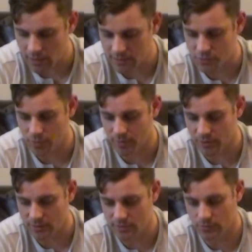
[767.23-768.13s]

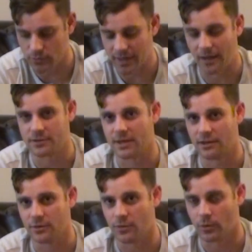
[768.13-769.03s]
distribute to
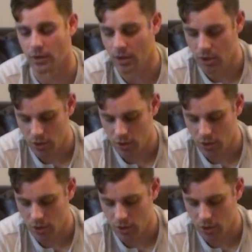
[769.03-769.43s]
downstate New York.